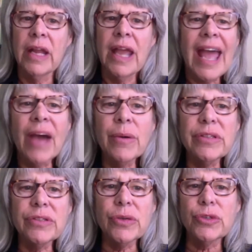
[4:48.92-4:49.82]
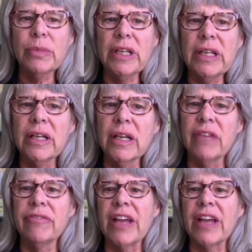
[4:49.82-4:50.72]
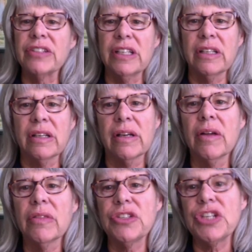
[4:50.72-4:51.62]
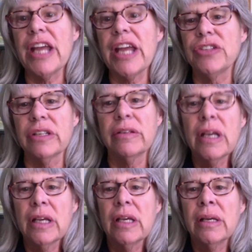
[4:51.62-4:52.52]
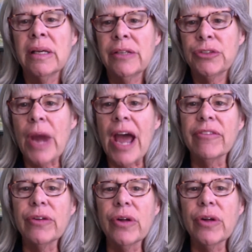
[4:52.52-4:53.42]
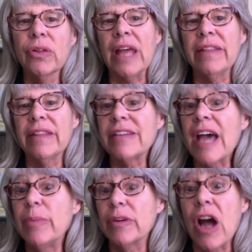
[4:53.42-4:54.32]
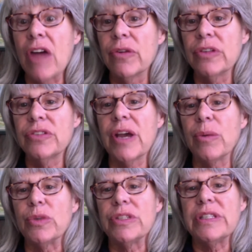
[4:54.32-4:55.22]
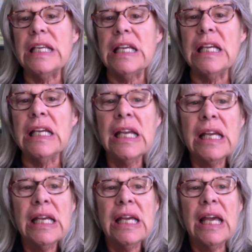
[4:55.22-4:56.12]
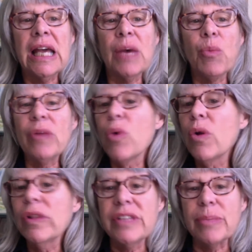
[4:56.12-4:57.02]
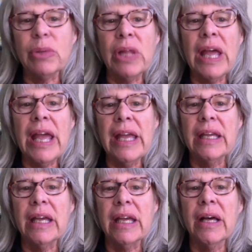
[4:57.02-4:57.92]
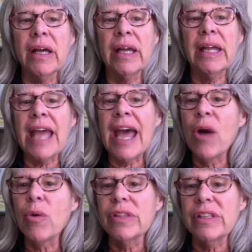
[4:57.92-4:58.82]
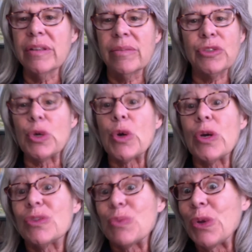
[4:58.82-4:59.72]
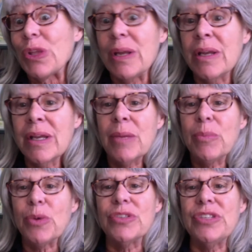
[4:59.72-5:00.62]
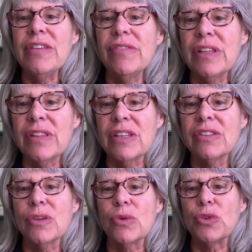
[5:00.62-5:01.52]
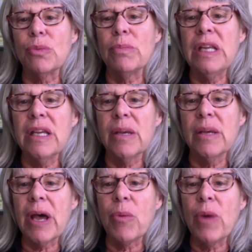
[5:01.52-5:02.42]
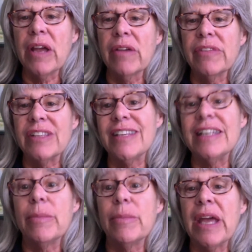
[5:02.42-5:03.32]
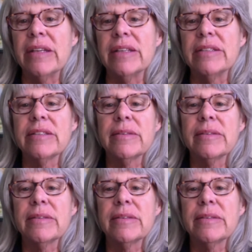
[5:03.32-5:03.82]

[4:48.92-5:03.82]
How is social media affecting the change in travel and the type of coverage that we're seeing? What role is it playing, and how are the tourists really perceiving this social media by way of its independence?